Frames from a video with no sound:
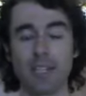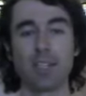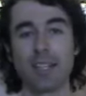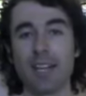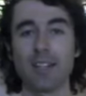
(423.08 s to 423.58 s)
and
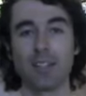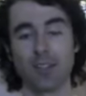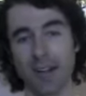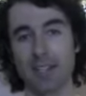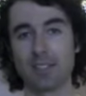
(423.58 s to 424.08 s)
you get
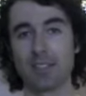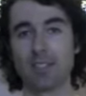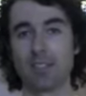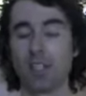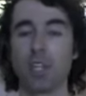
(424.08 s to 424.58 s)
your
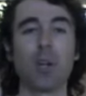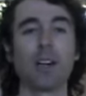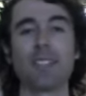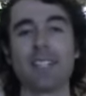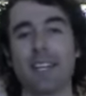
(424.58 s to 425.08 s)
answers. You don't
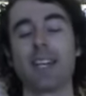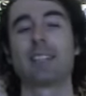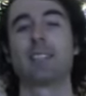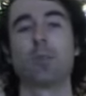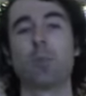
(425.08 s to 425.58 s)
have to
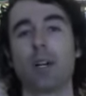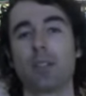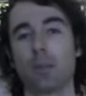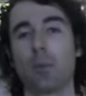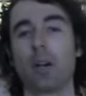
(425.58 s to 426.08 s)
guess
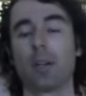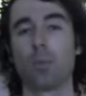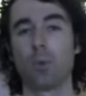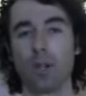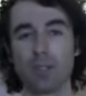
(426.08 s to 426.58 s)
what your
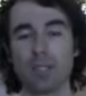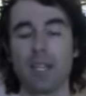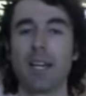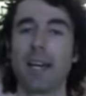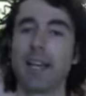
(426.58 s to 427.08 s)
market wants.
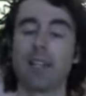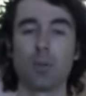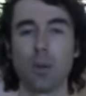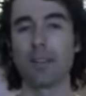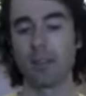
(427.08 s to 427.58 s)
And the
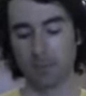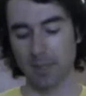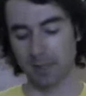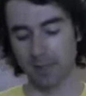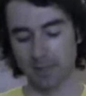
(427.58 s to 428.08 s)
great thing
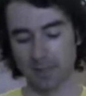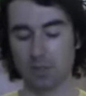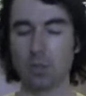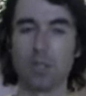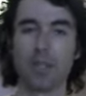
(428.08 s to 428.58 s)
about this
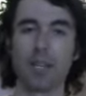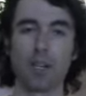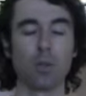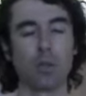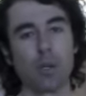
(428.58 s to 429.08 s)
is you can then
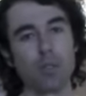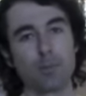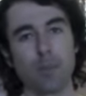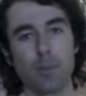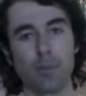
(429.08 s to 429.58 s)
go launch
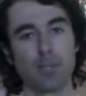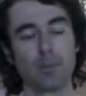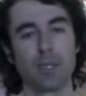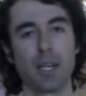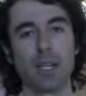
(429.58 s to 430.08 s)
your
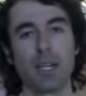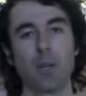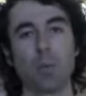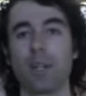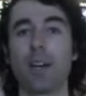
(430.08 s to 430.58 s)
membership site
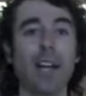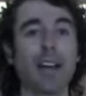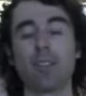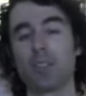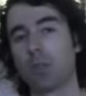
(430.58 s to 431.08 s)
without
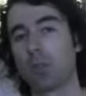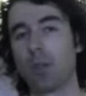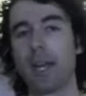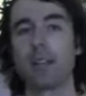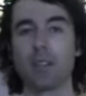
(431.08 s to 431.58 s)
having to
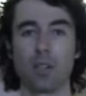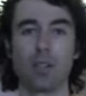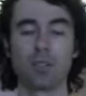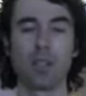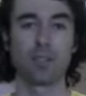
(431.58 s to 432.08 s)
create the
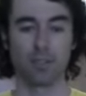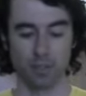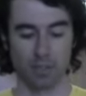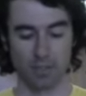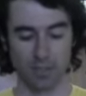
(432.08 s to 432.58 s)
content
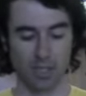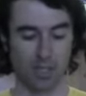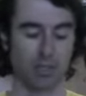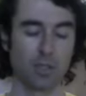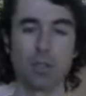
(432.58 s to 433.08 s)
first.
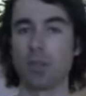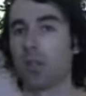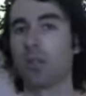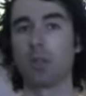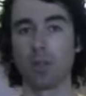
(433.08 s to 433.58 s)
So
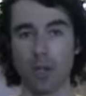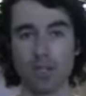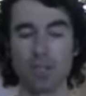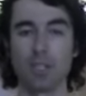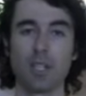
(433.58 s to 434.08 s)
you
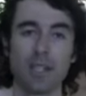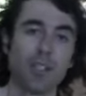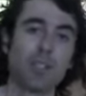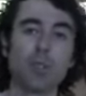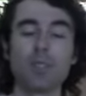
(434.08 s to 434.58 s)
launch,
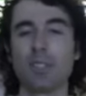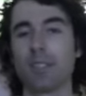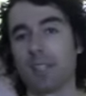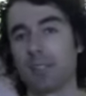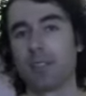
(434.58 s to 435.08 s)
then you use
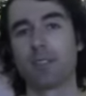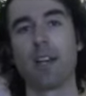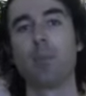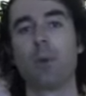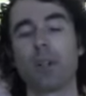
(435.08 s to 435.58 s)
this as the
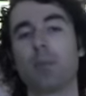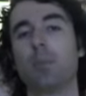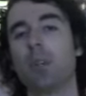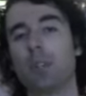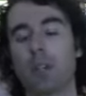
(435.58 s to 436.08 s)
framework to
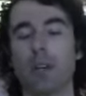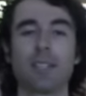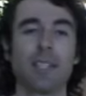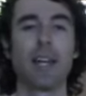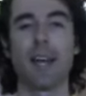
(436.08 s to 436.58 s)
build the
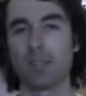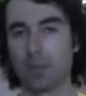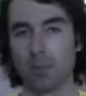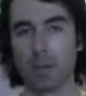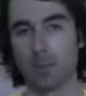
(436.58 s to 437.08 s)
content as
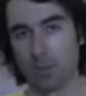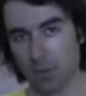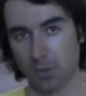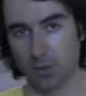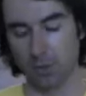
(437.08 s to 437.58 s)
your members
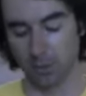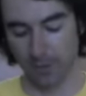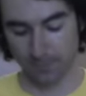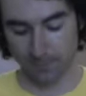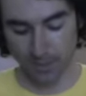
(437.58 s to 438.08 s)
go through it.